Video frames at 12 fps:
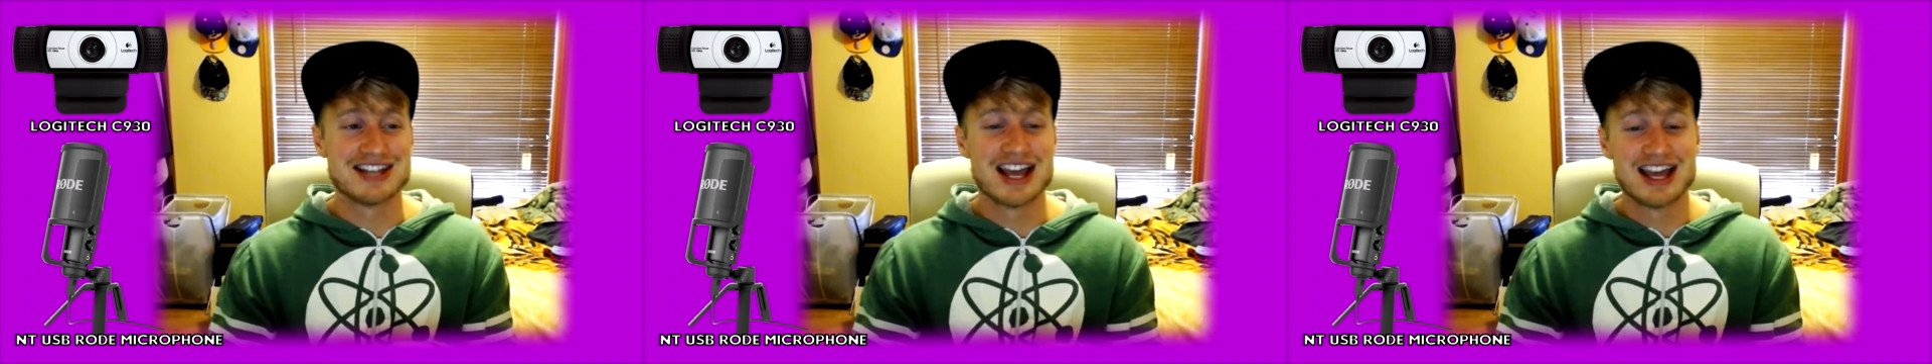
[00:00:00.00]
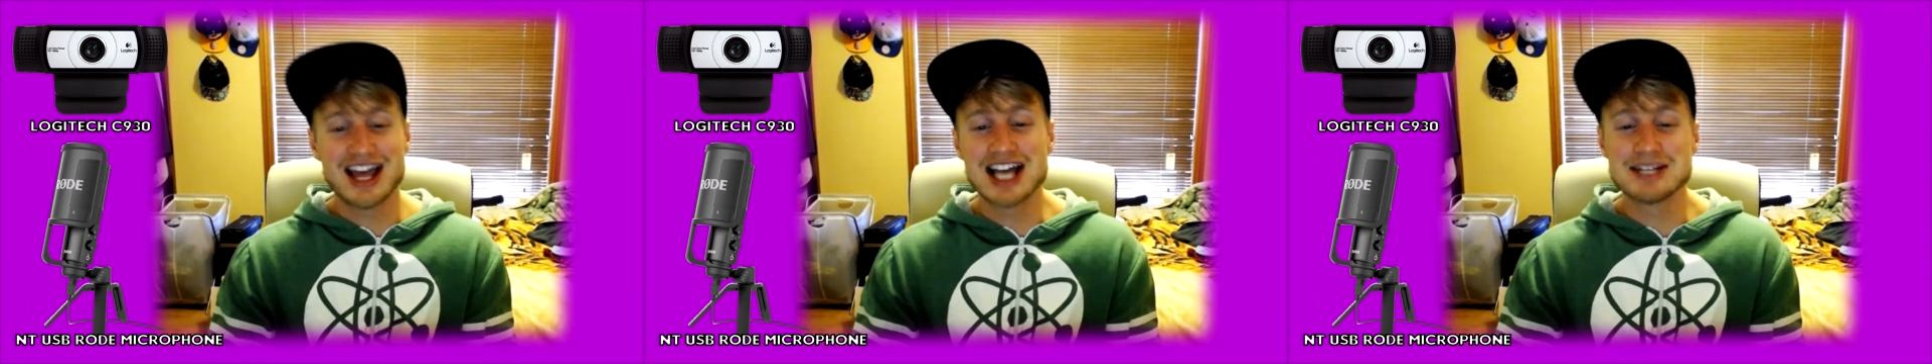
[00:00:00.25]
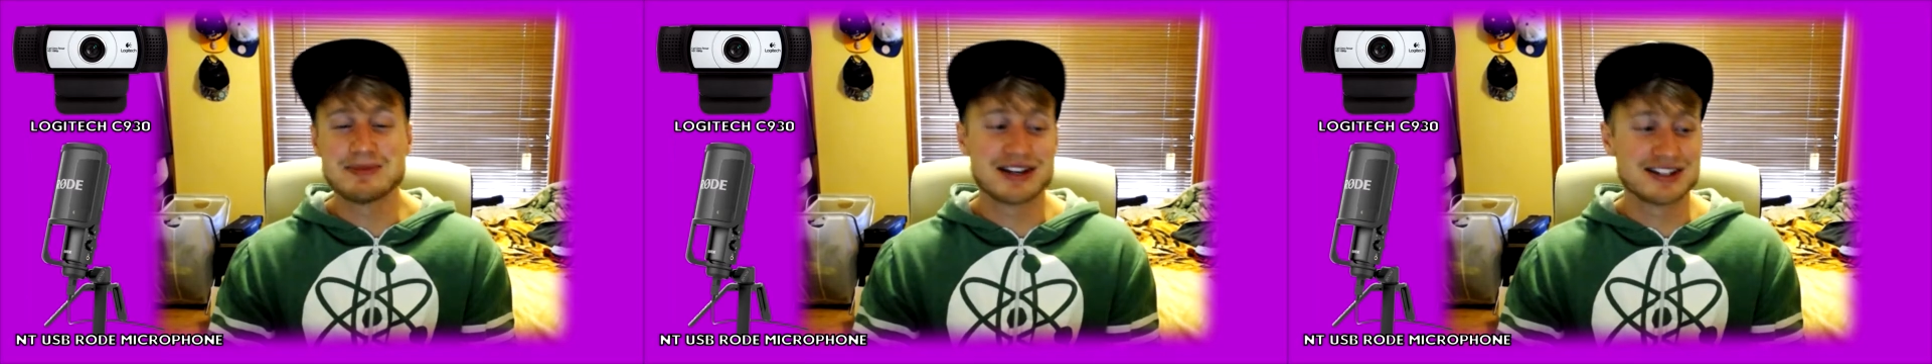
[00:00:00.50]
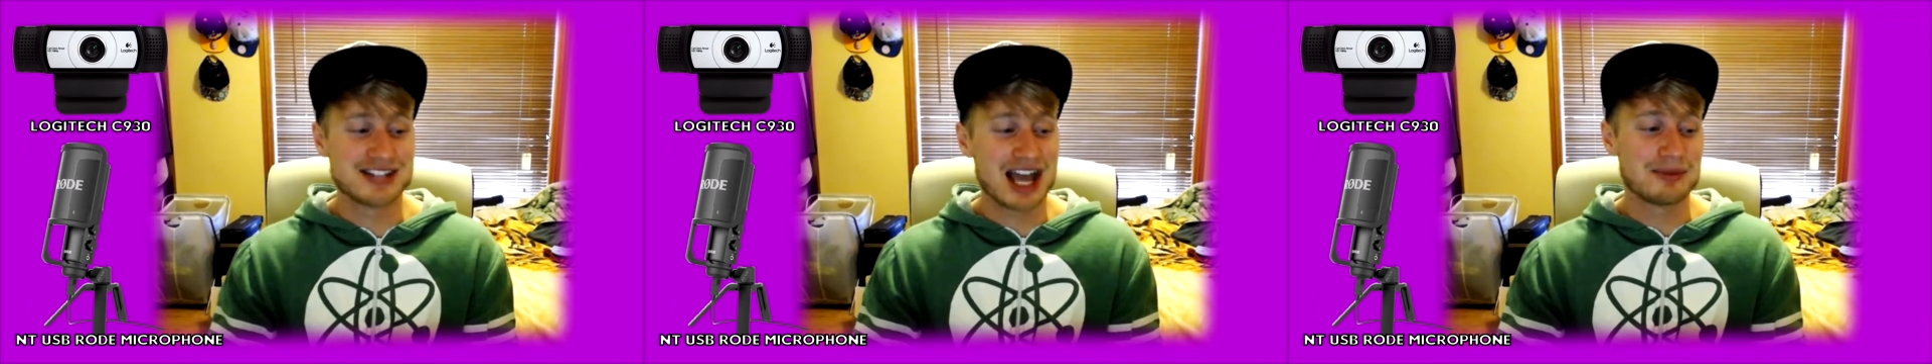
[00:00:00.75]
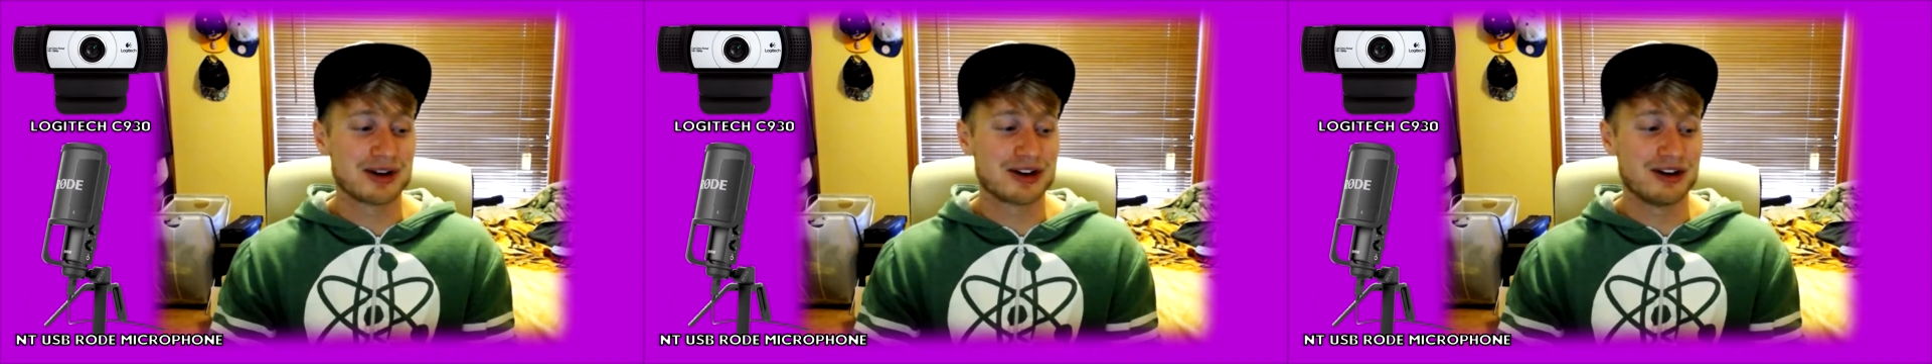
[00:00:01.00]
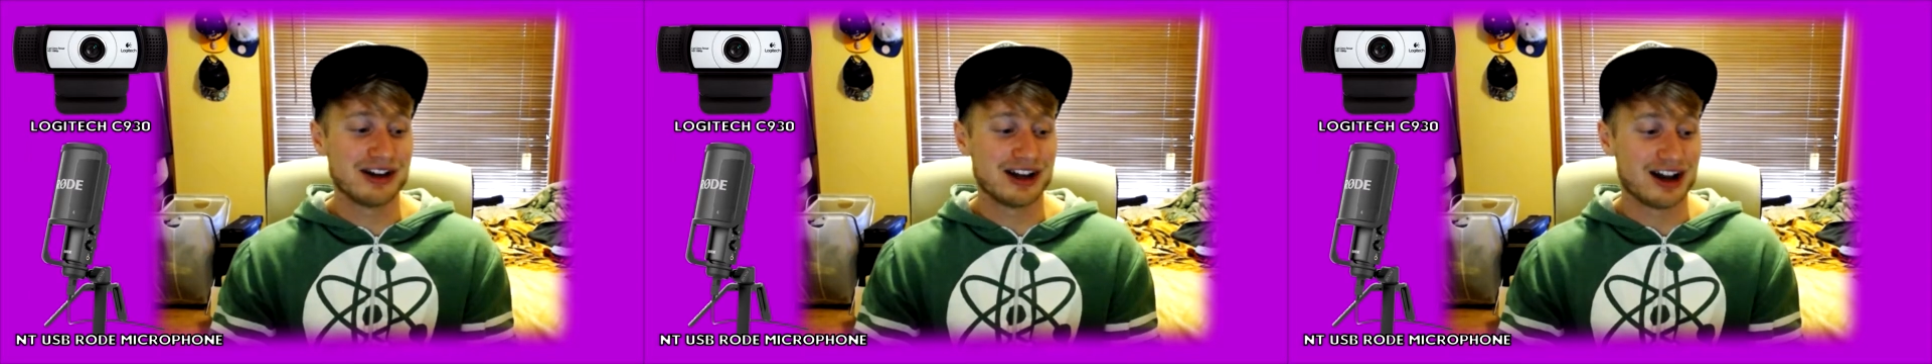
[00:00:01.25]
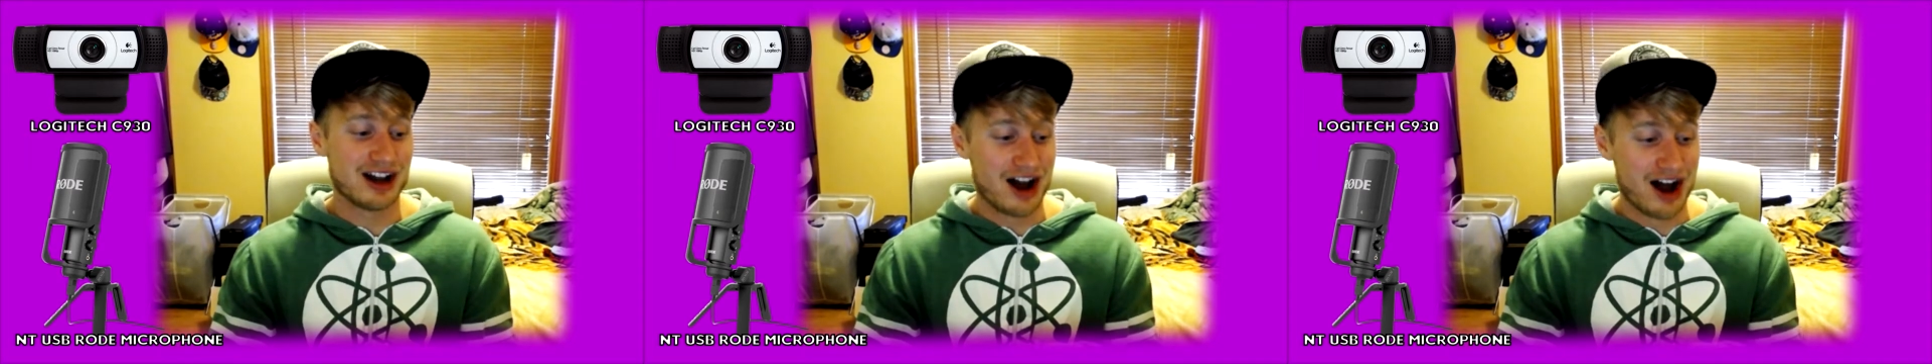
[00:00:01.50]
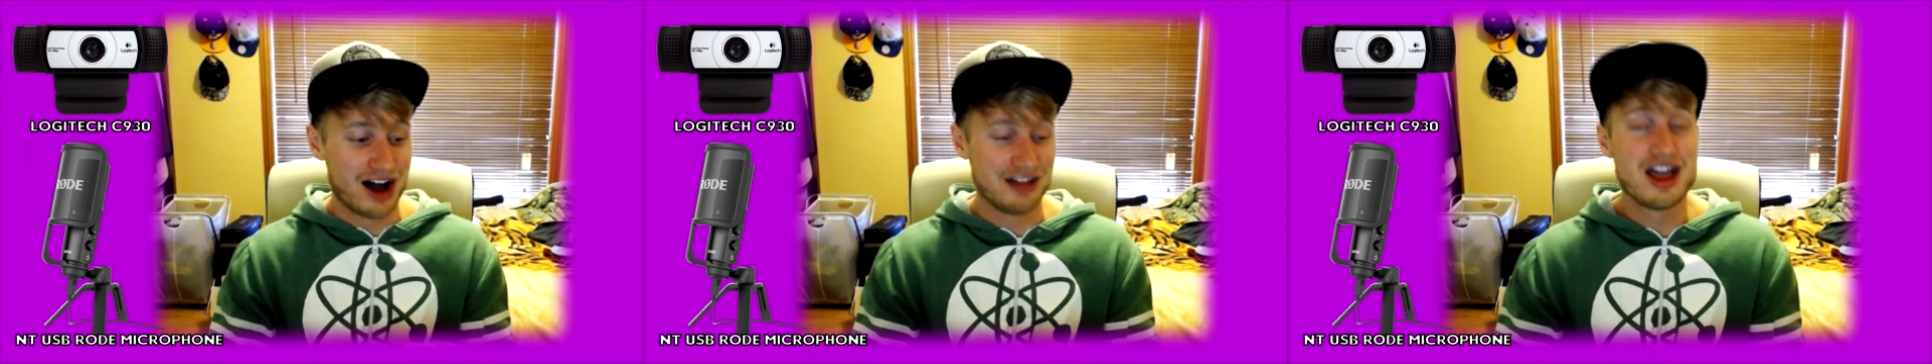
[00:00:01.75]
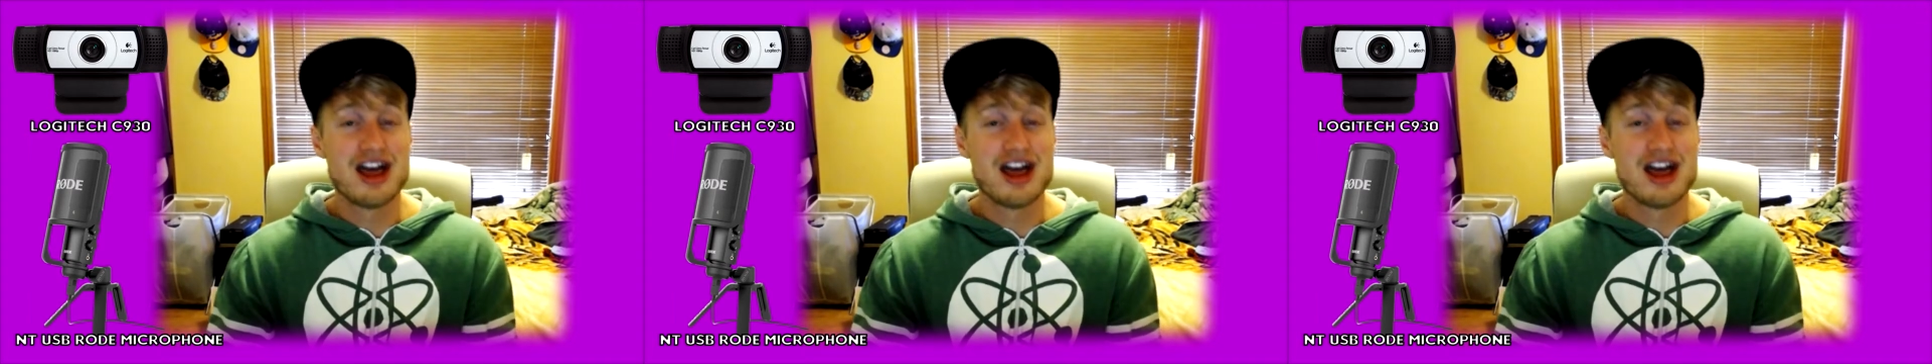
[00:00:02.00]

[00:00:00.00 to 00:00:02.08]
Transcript: That is because I'm recording on